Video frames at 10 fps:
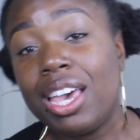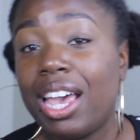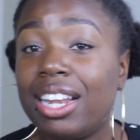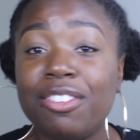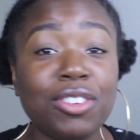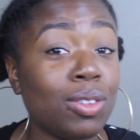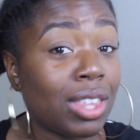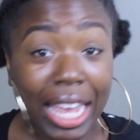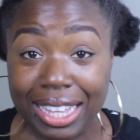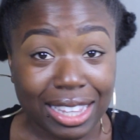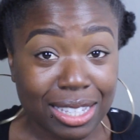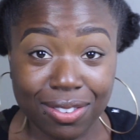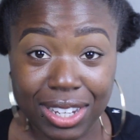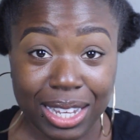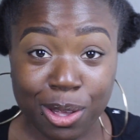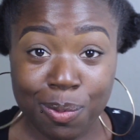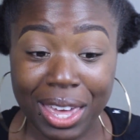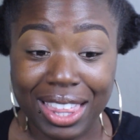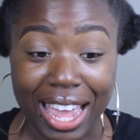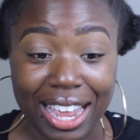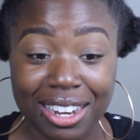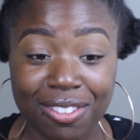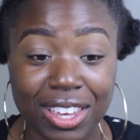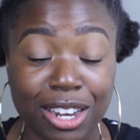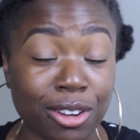and if you like this video by the end of it,